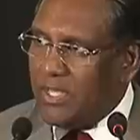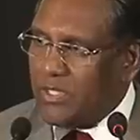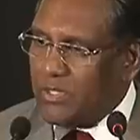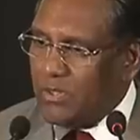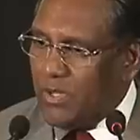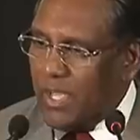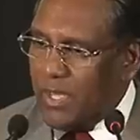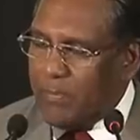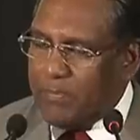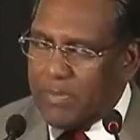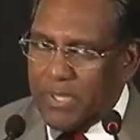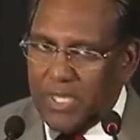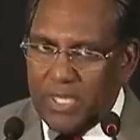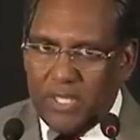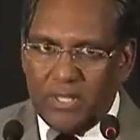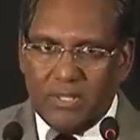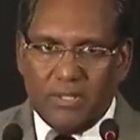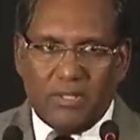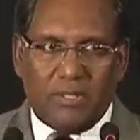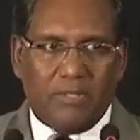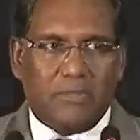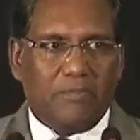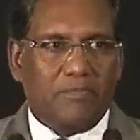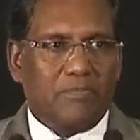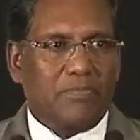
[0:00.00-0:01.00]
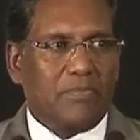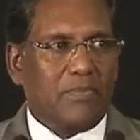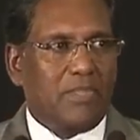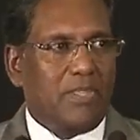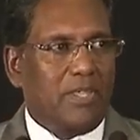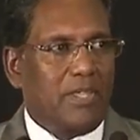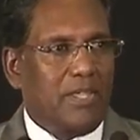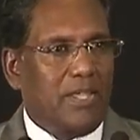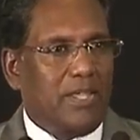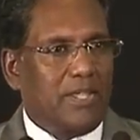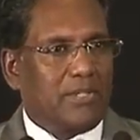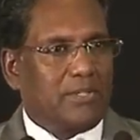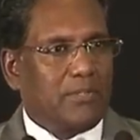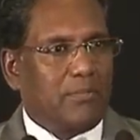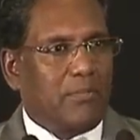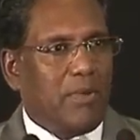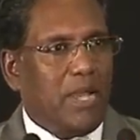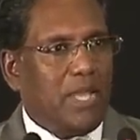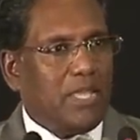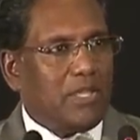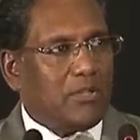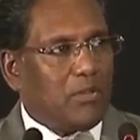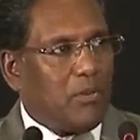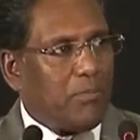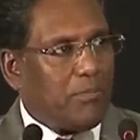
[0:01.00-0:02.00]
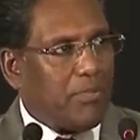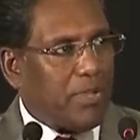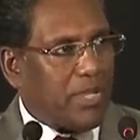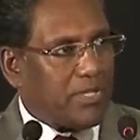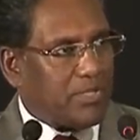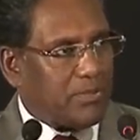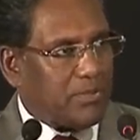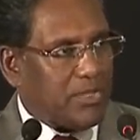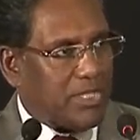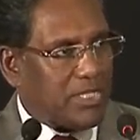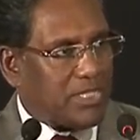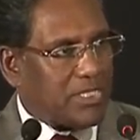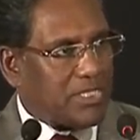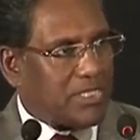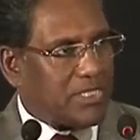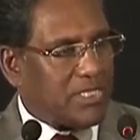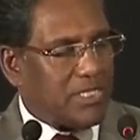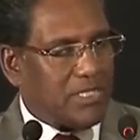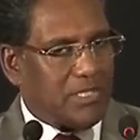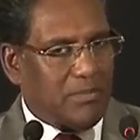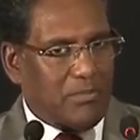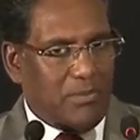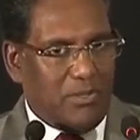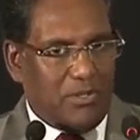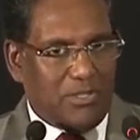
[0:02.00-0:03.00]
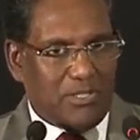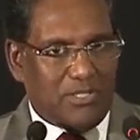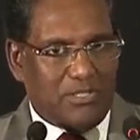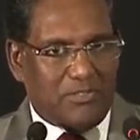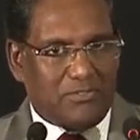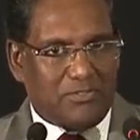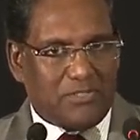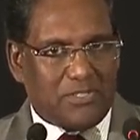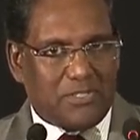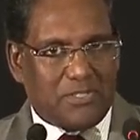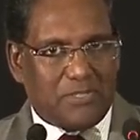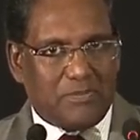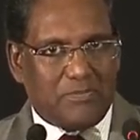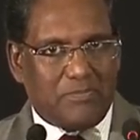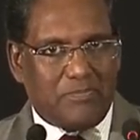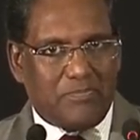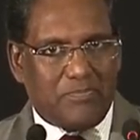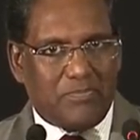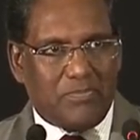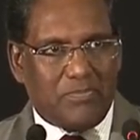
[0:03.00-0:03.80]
to appeal to my compatriots in the Maldives